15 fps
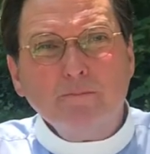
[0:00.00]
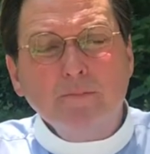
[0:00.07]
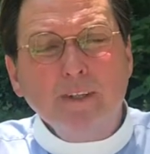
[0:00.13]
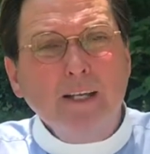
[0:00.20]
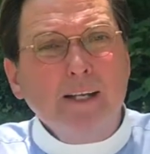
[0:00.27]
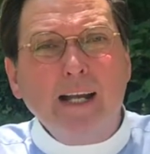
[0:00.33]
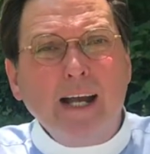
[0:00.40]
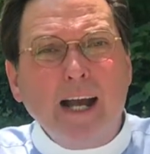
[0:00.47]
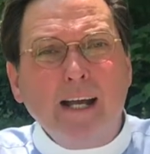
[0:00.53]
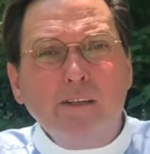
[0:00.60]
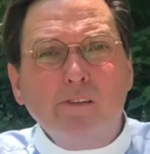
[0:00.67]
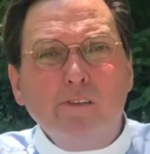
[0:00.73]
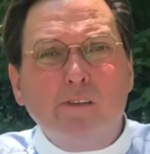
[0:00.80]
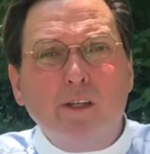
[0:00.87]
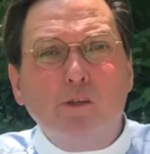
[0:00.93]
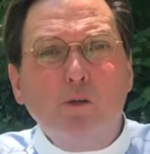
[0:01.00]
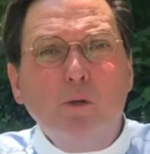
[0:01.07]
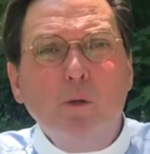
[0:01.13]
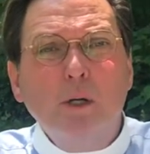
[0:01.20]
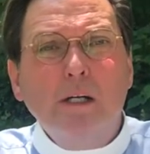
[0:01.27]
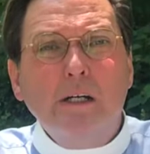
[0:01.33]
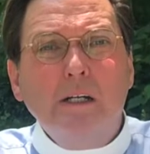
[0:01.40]
And I ask that
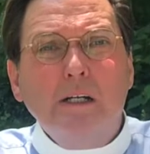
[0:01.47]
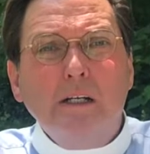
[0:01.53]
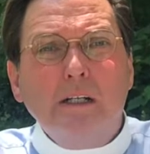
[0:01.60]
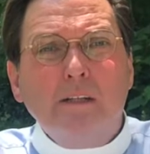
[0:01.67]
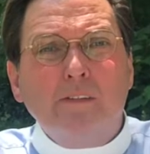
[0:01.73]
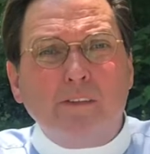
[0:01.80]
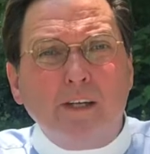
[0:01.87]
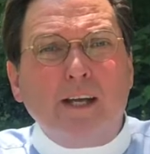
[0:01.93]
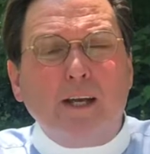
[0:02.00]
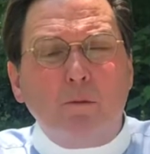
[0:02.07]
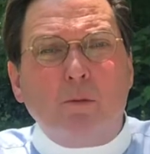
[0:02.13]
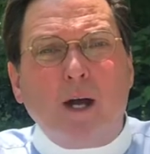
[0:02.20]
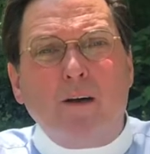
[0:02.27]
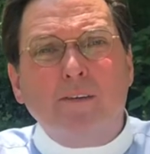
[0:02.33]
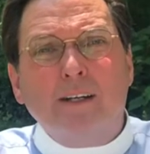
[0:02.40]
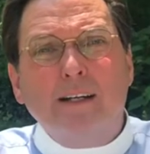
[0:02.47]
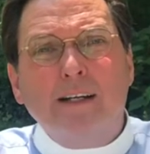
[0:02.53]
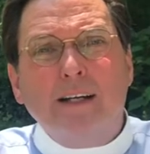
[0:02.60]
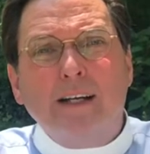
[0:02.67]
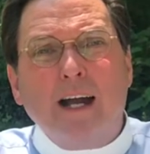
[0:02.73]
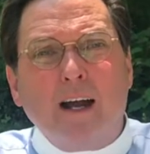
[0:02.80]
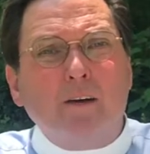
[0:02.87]
you think about
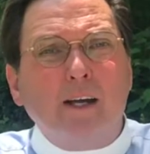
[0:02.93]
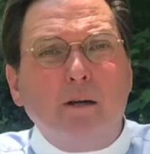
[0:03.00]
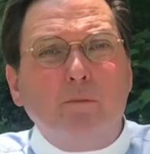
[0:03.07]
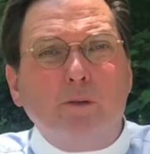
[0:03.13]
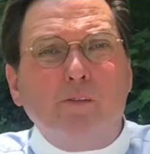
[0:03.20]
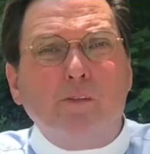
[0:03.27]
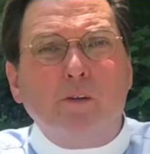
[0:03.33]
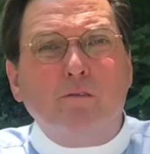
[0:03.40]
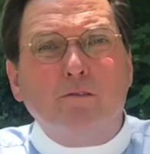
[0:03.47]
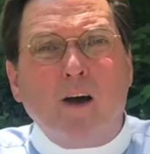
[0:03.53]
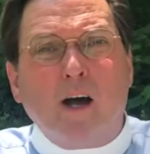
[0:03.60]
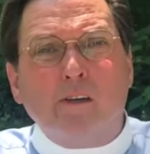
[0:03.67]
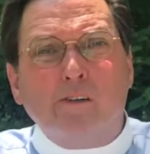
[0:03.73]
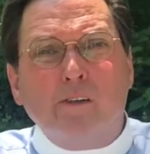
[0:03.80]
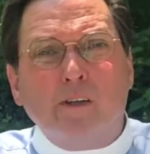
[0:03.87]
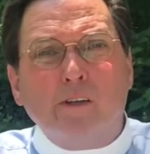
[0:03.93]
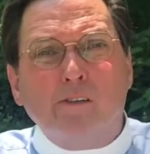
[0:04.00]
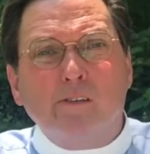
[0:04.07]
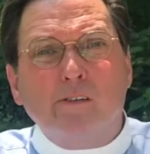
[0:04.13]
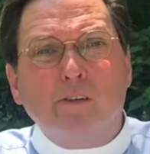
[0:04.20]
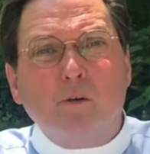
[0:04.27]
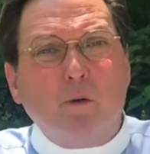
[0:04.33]
Harry Emerson
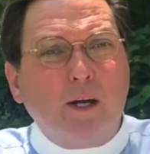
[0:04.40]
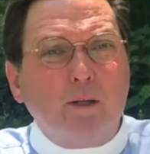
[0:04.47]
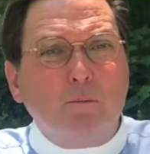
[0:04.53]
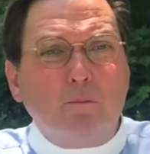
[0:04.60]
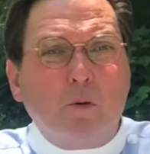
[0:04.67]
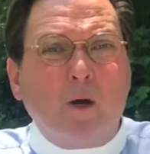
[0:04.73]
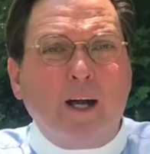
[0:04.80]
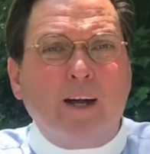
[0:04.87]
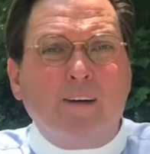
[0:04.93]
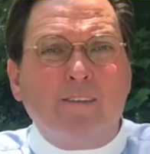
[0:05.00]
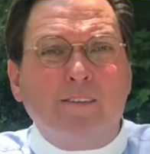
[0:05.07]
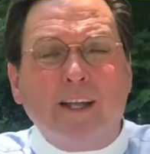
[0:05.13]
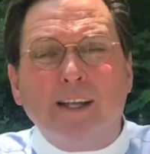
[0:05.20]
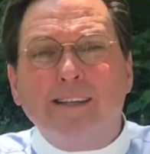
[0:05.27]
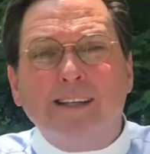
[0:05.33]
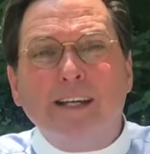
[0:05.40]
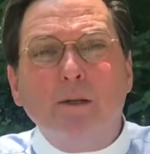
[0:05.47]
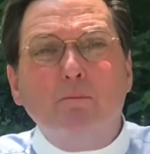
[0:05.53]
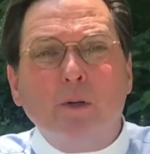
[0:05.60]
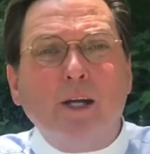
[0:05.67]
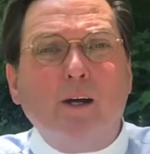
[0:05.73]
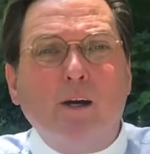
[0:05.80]
Fosdick's great prayer, that
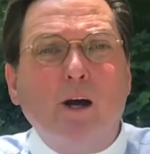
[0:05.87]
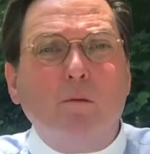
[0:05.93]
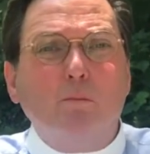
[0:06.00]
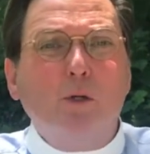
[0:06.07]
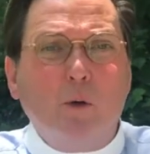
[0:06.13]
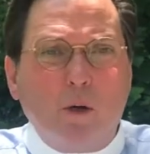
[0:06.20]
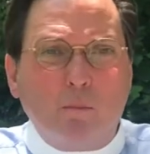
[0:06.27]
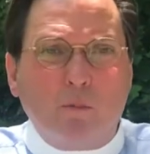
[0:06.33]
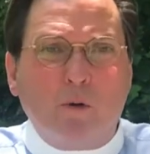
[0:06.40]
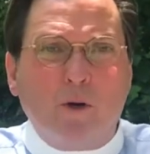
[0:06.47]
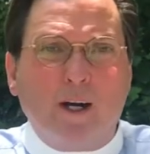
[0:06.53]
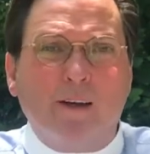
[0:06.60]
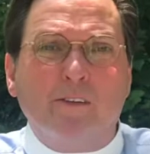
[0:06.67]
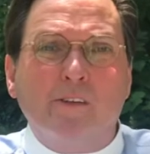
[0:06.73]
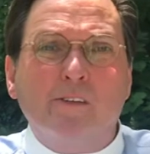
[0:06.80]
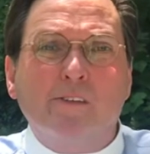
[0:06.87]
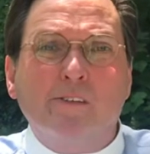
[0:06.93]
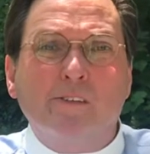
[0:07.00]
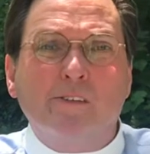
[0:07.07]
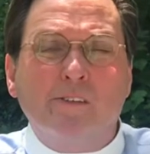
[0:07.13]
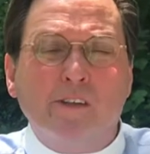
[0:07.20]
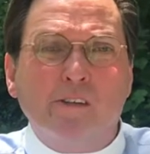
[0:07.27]
it become your prayer
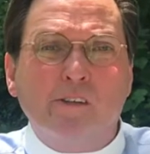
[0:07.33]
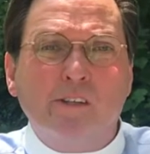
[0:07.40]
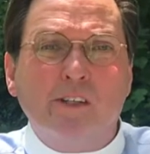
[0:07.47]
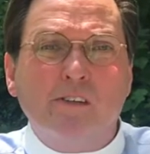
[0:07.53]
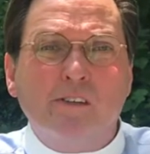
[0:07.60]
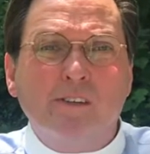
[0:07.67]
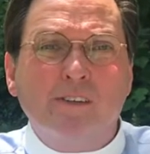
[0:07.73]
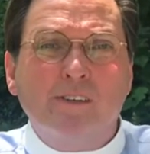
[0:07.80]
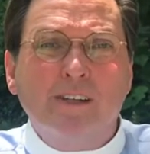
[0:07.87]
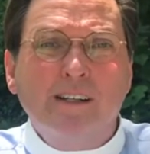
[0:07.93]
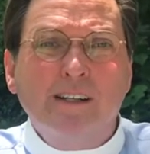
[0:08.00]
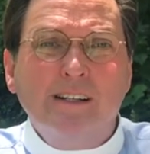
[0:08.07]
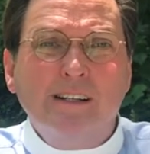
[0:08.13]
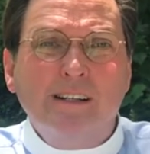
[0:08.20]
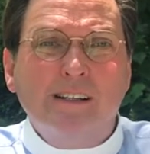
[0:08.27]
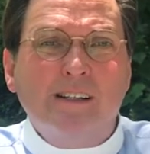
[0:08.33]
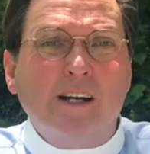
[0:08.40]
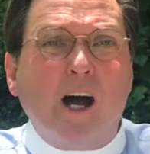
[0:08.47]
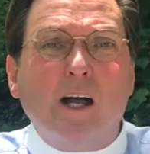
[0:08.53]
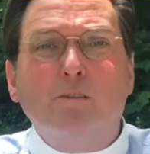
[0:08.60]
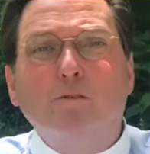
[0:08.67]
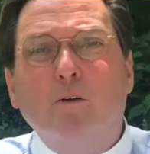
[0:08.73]
this season.
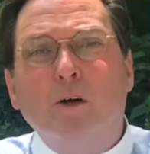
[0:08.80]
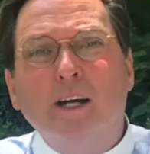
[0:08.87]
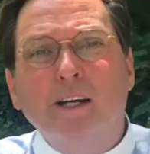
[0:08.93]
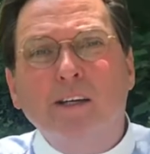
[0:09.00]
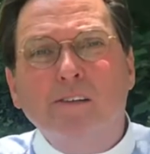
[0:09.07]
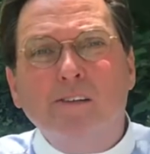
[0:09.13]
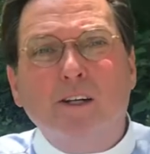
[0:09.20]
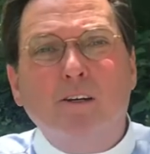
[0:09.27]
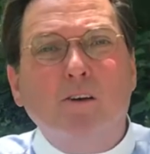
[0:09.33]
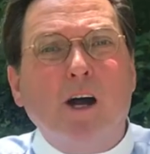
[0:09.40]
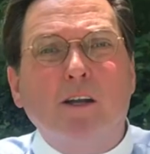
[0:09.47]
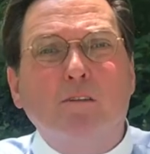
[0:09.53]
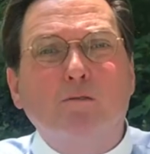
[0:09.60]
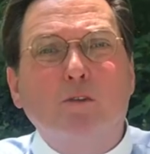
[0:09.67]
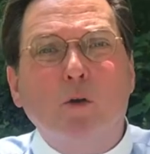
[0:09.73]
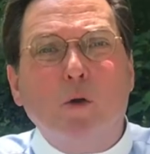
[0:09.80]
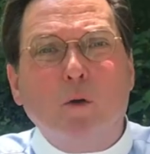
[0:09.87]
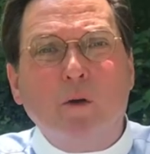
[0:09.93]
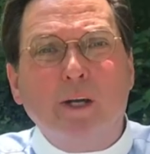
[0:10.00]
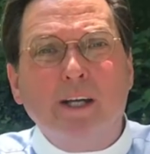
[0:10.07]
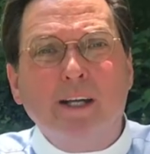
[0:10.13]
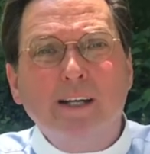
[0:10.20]
God of grace and God of
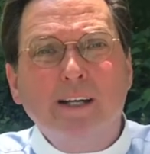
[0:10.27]
glory,